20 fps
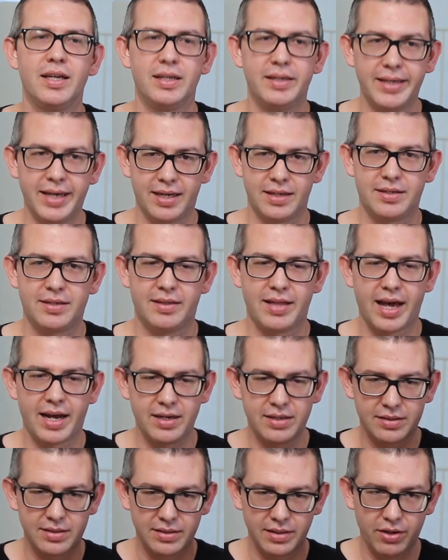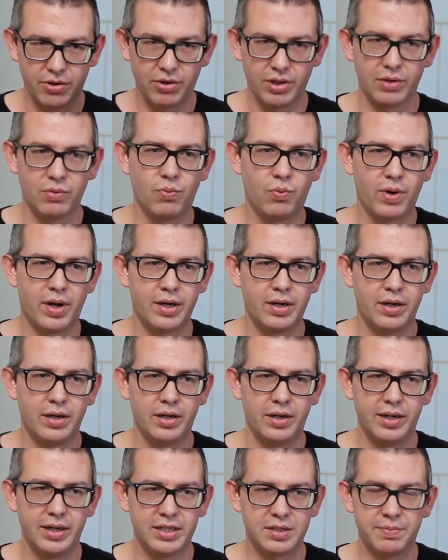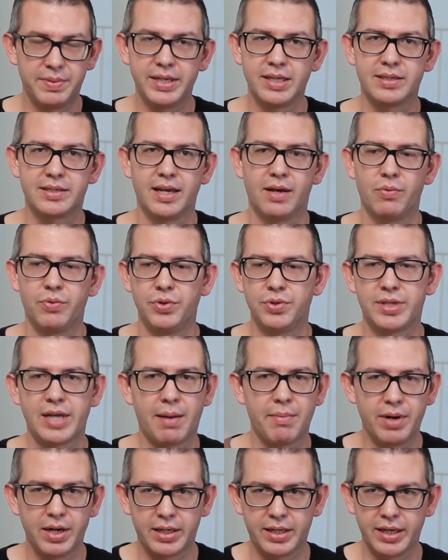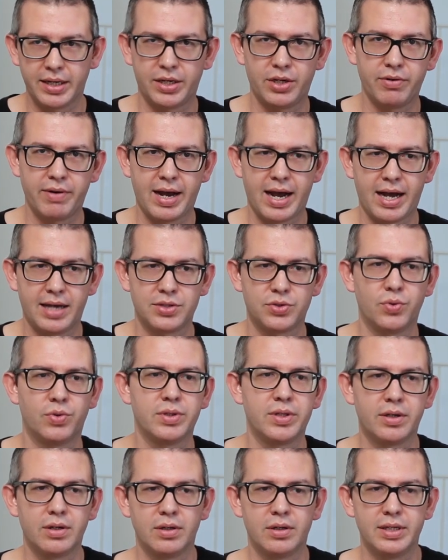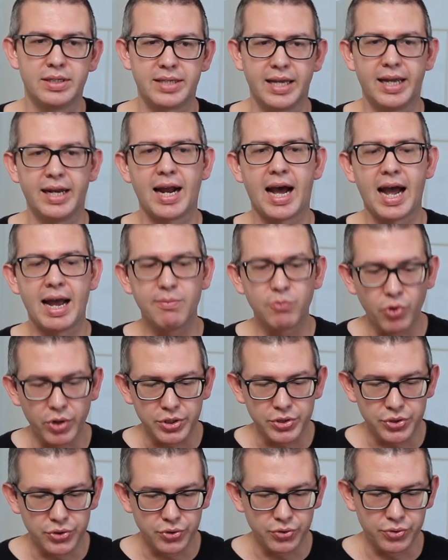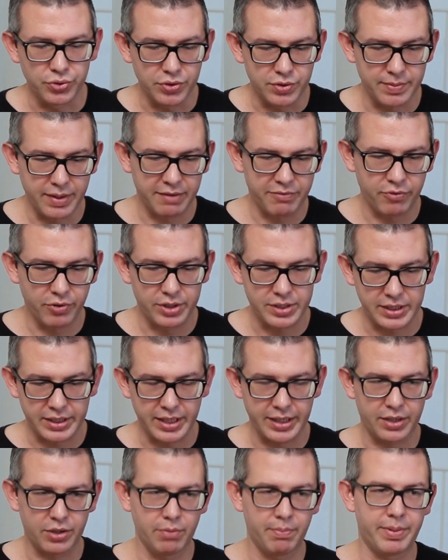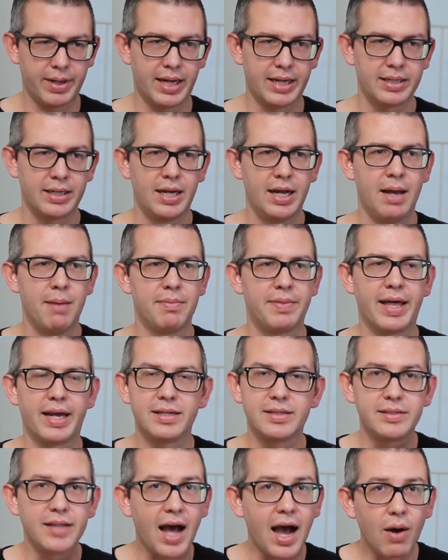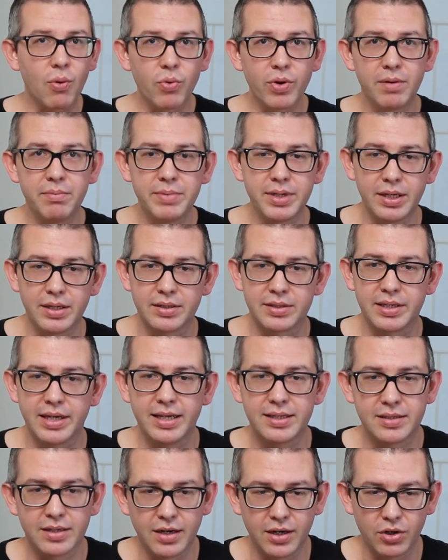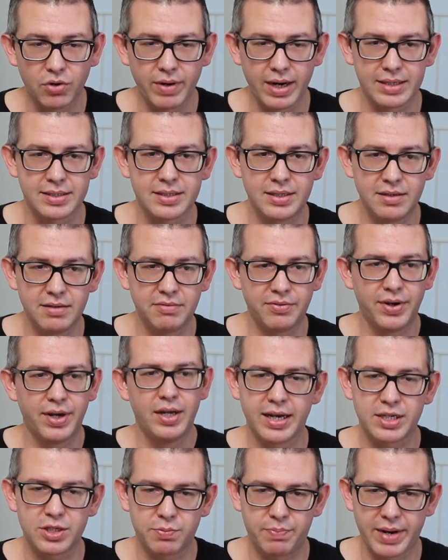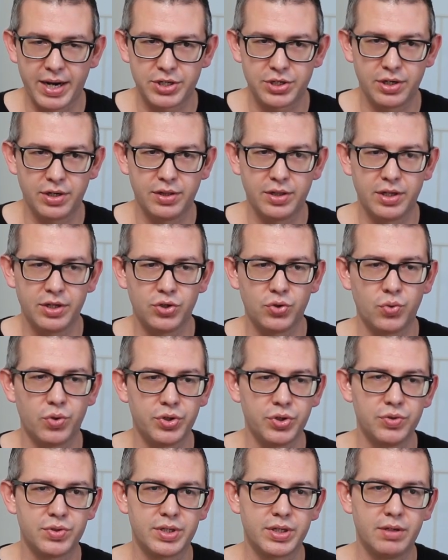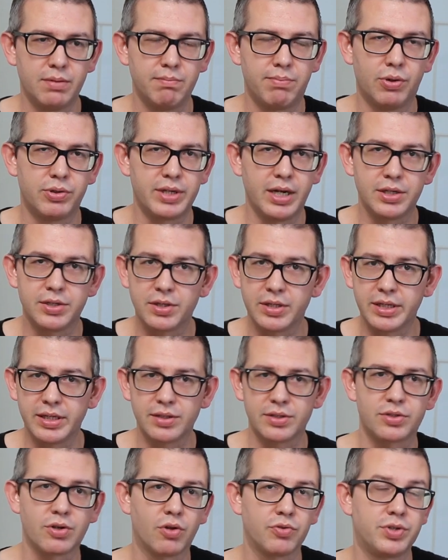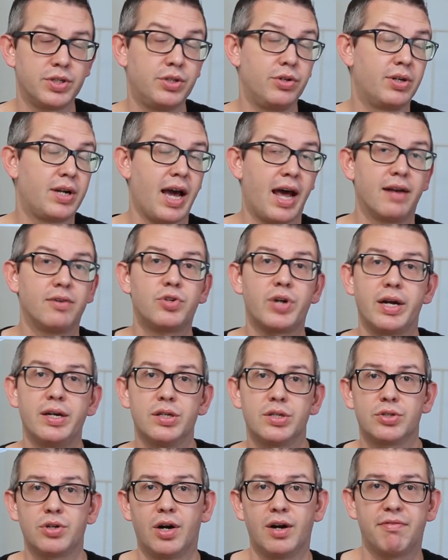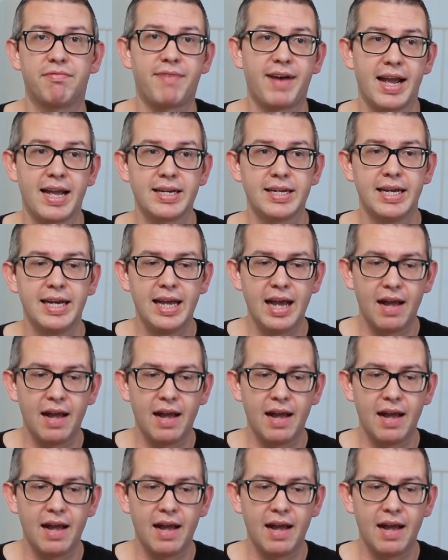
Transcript: yes, that is literally what is being said. When you say, I'm gonna kick your ass, you're literally saying, I am going to use my foot to kick your butt. That is not what it means. It's an aggressive expression that you are using, potentially insulting, you're kind of trying to start a fight.